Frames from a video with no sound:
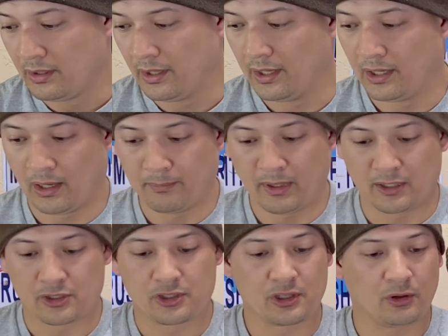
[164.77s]
And I'm
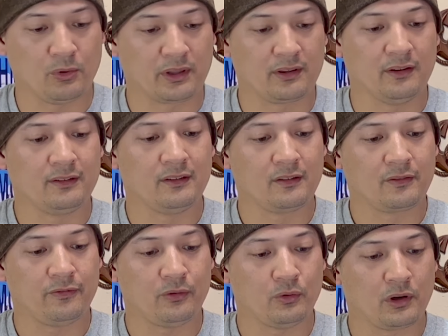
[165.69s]
not sure what this is
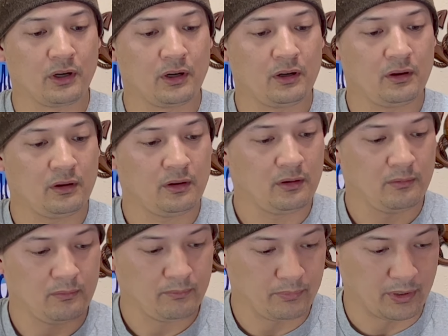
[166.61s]
for,
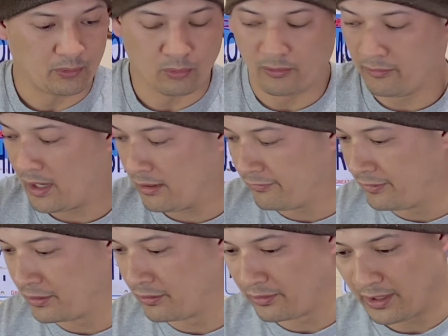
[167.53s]
but we'll, I'll
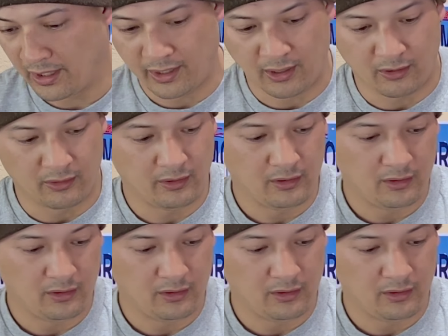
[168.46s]
figure that out.